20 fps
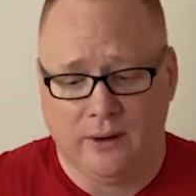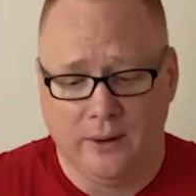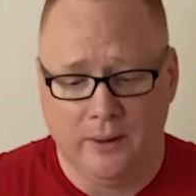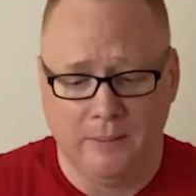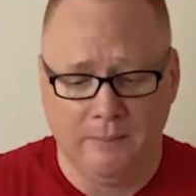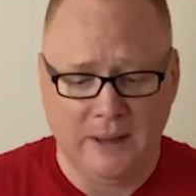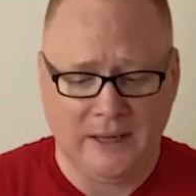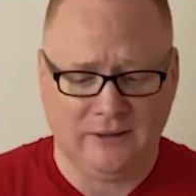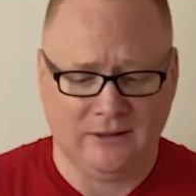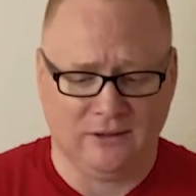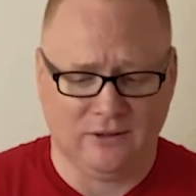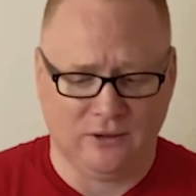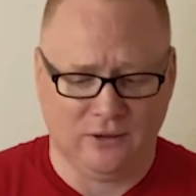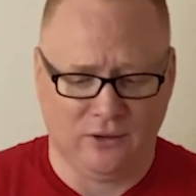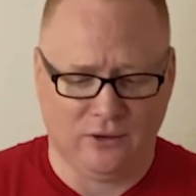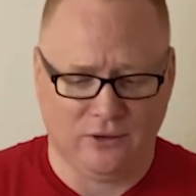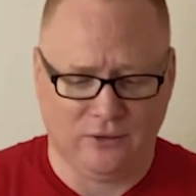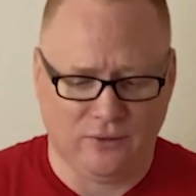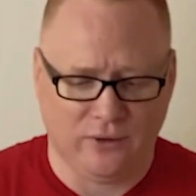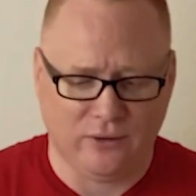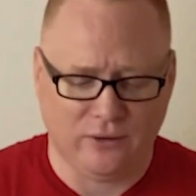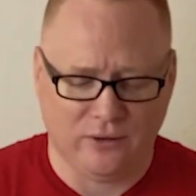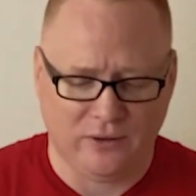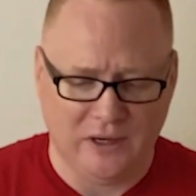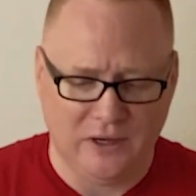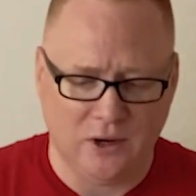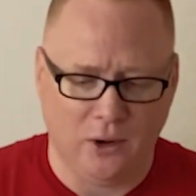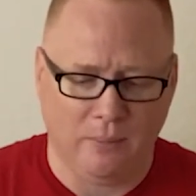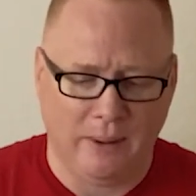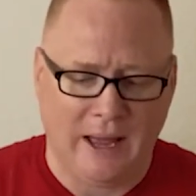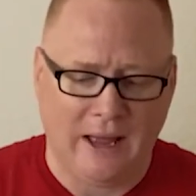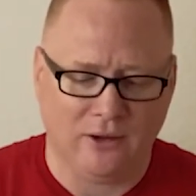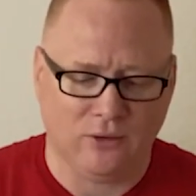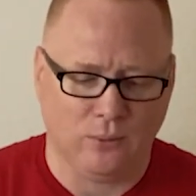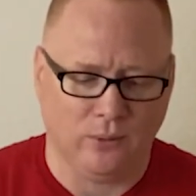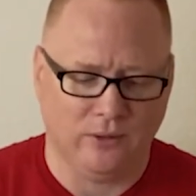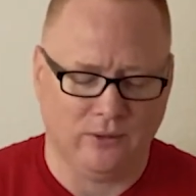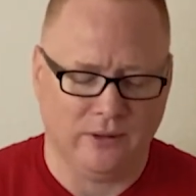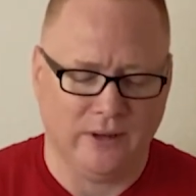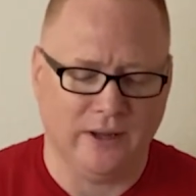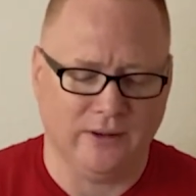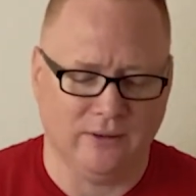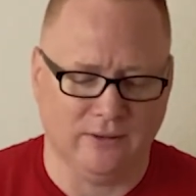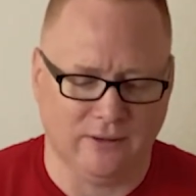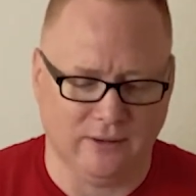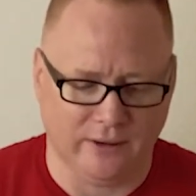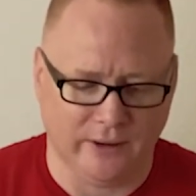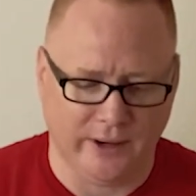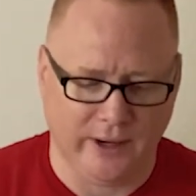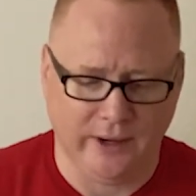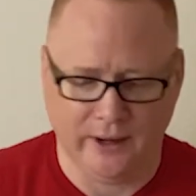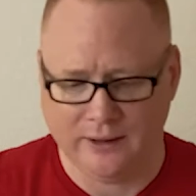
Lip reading: makes it so there's virtually no passwords necessary